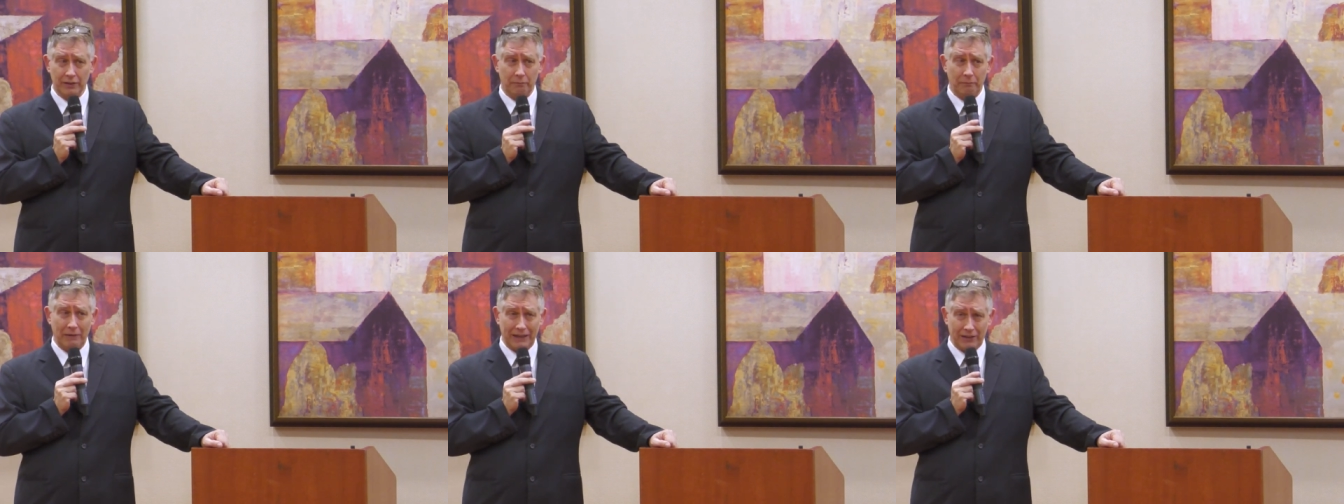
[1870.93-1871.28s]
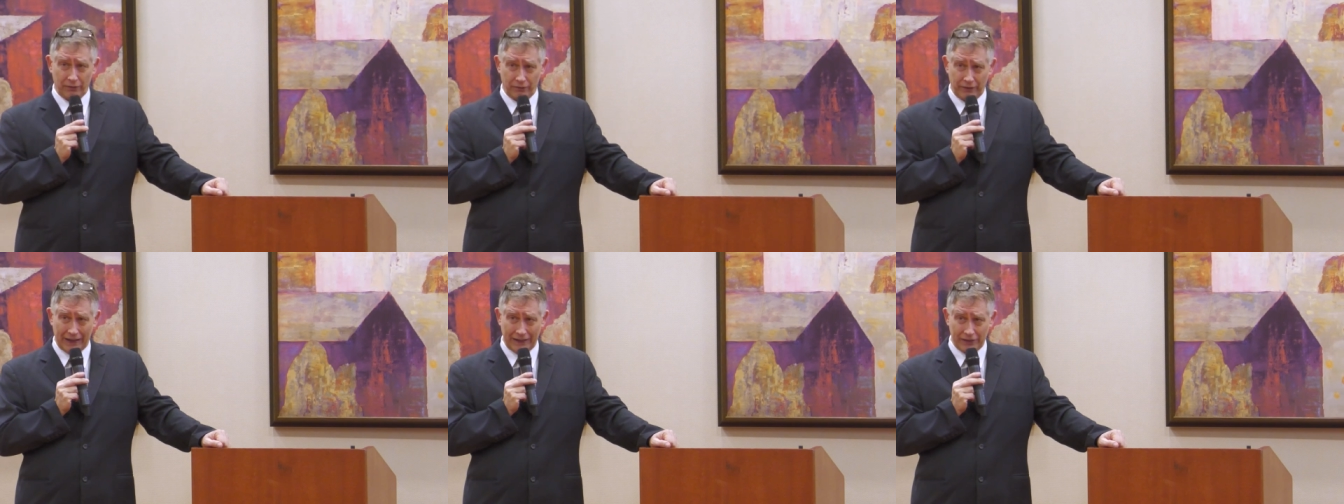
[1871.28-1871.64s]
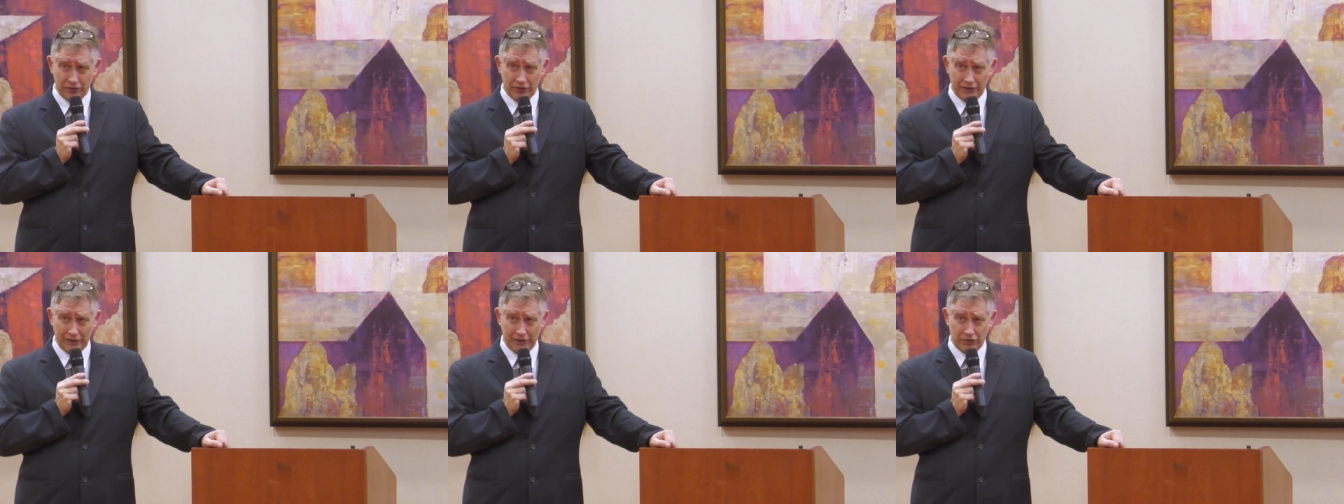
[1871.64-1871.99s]

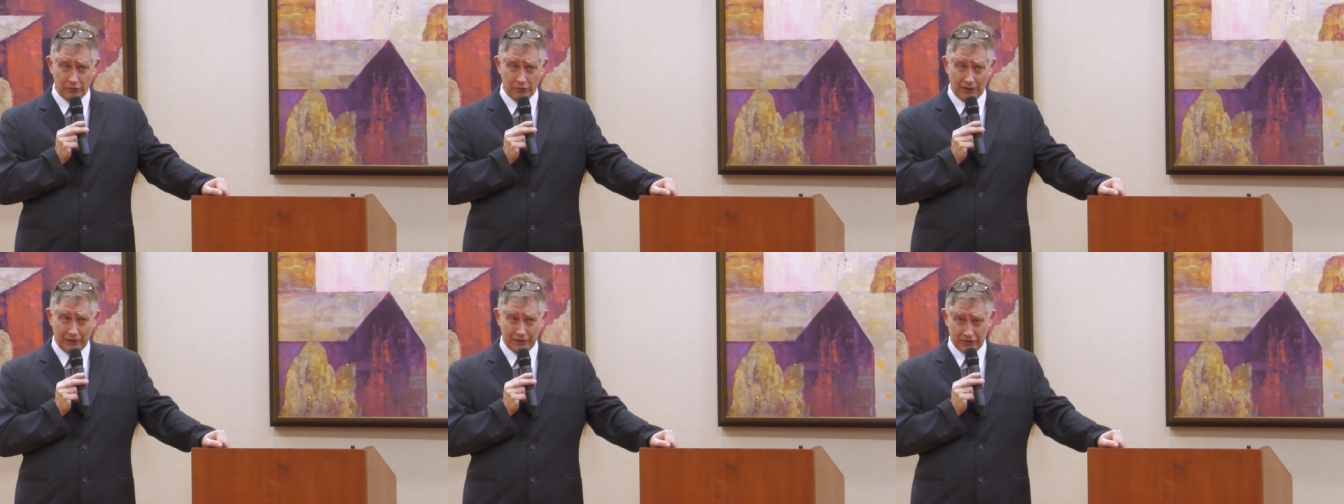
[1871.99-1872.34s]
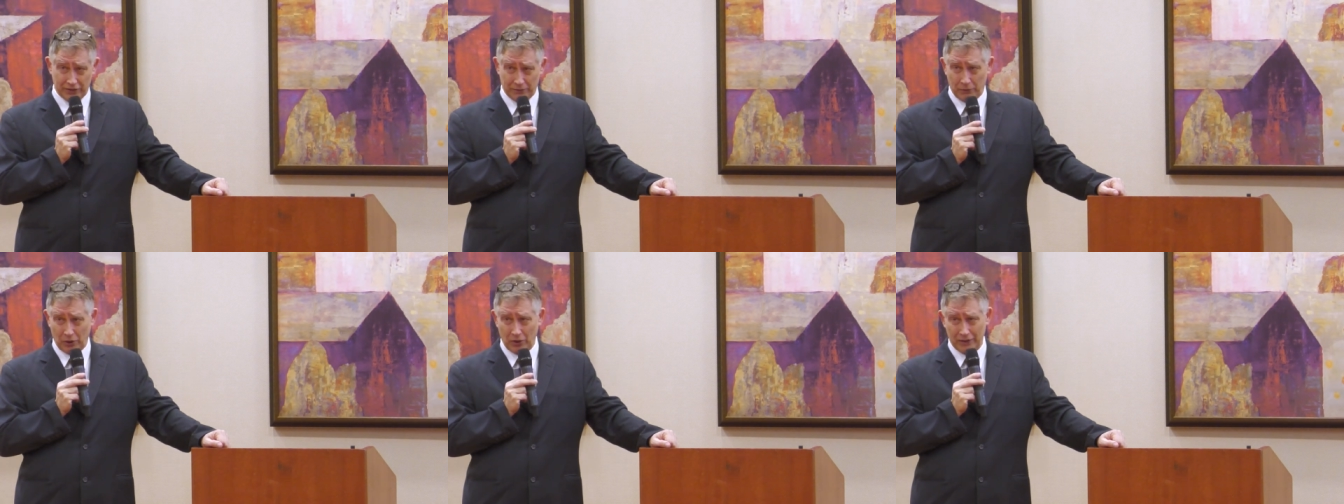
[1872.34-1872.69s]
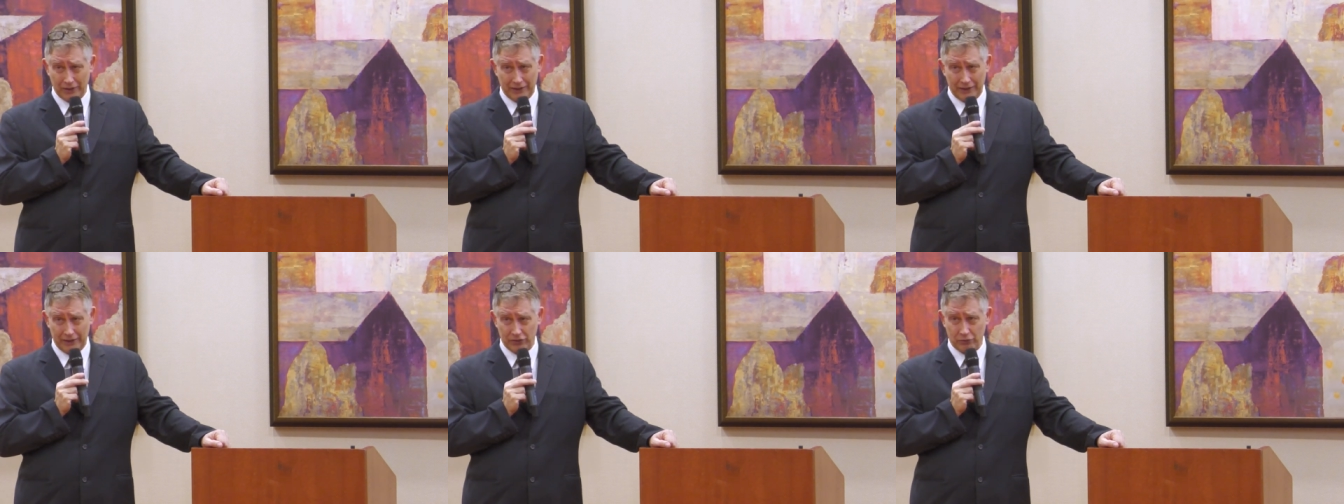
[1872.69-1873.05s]
manufacture these drugs and
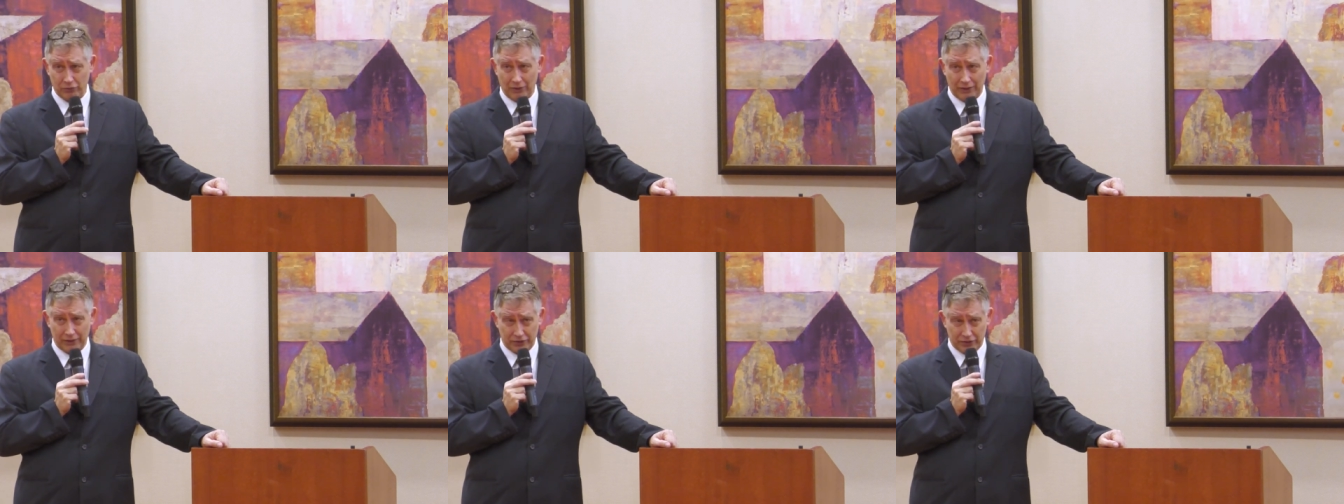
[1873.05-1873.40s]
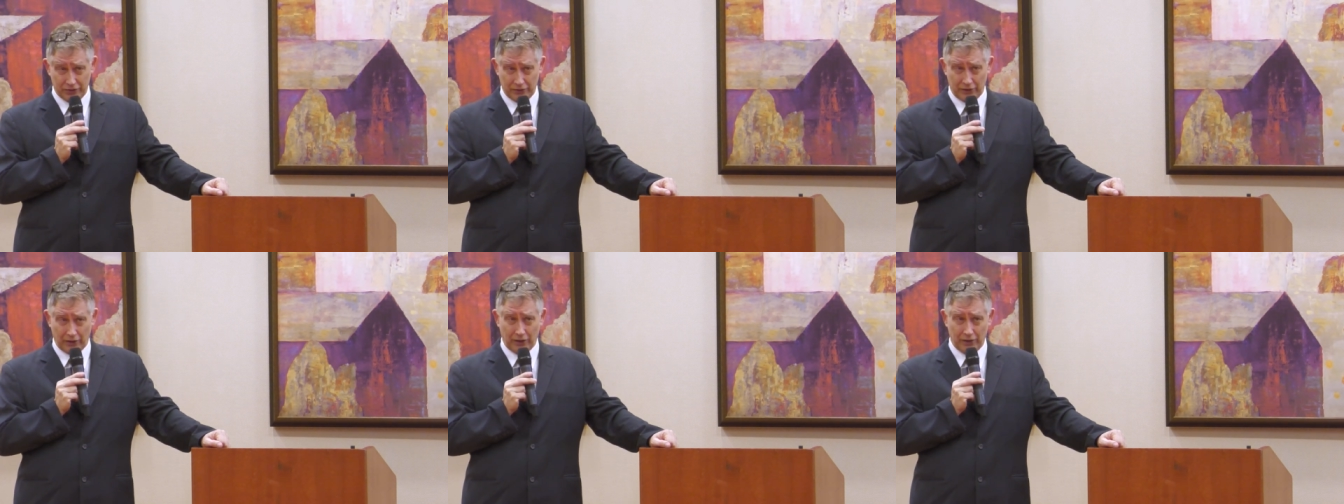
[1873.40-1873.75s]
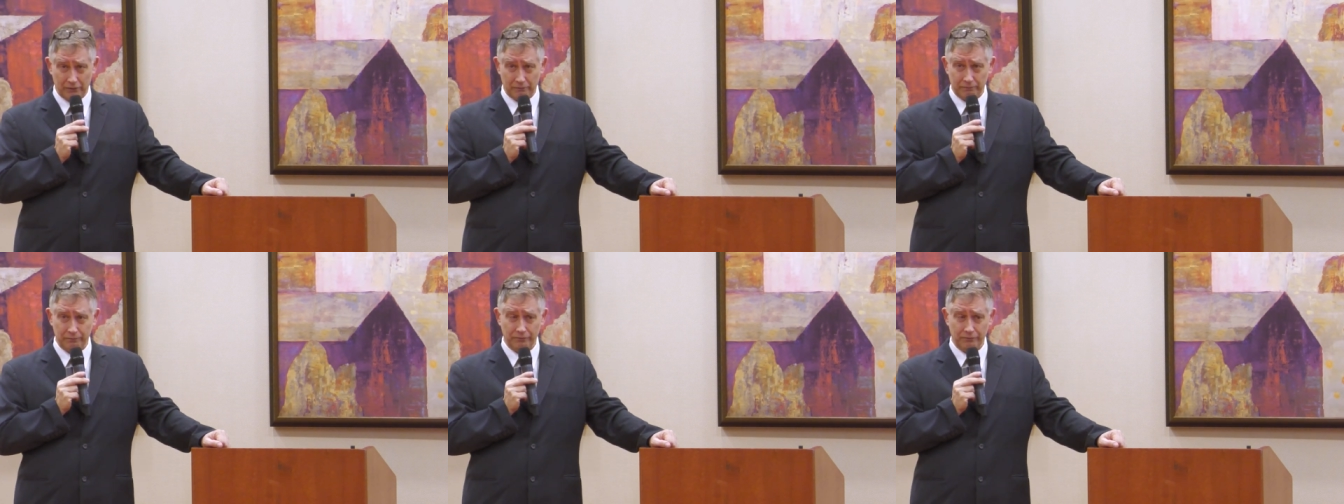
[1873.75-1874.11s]
market these drugs are